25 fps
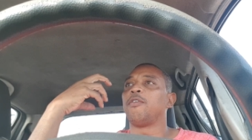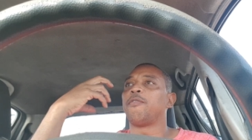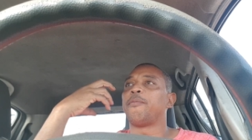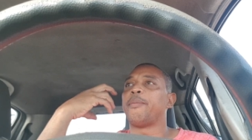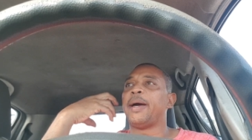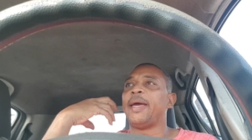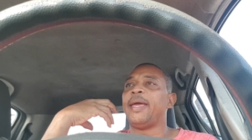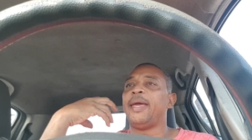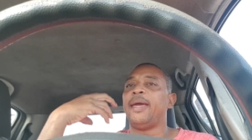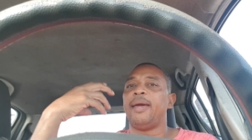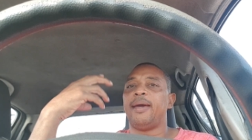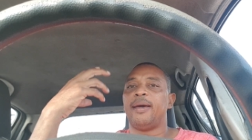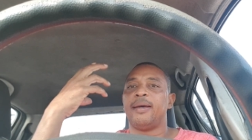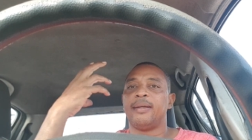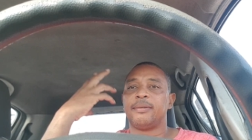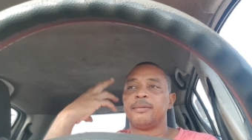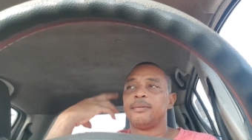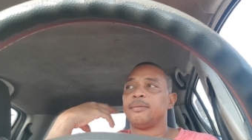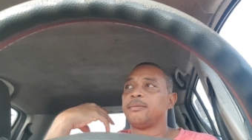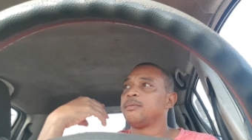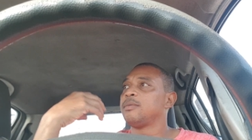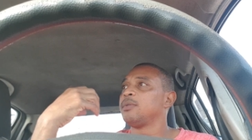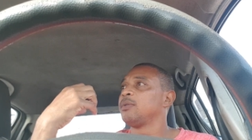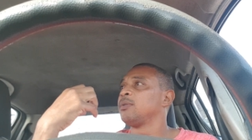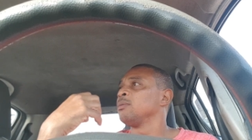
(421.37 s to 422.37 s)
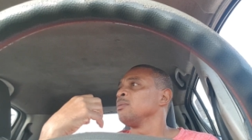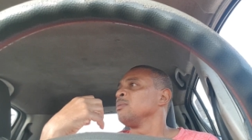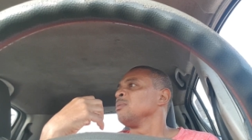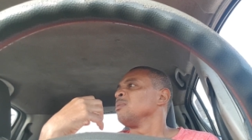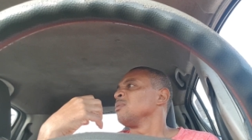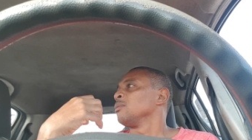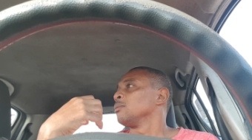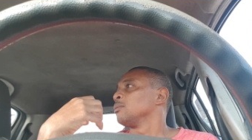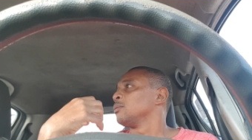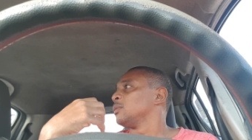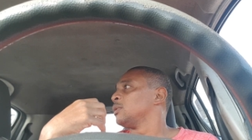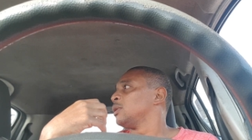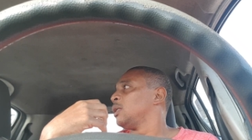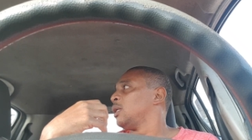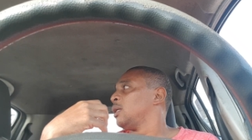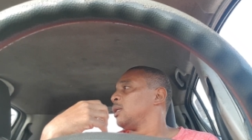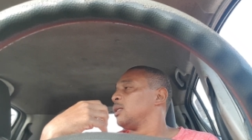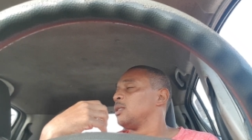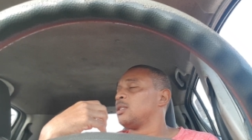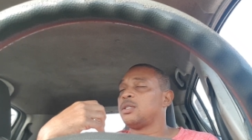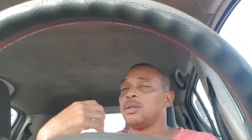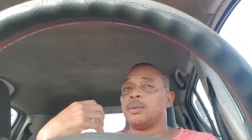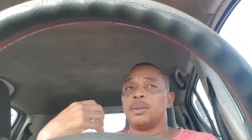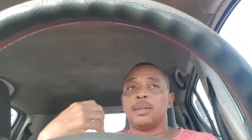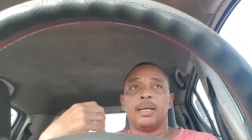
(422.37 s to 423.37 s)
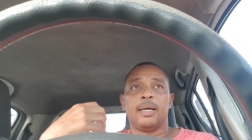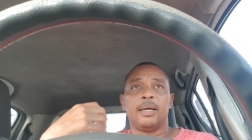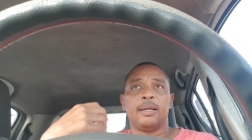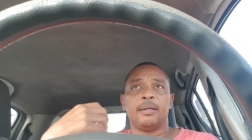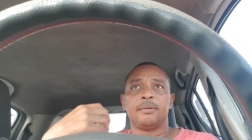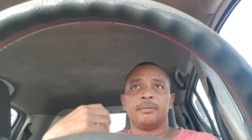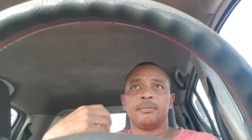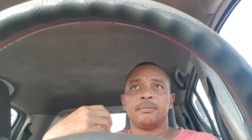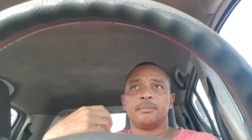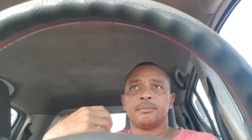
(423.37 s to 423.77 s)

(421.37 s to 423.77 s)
of my head, so that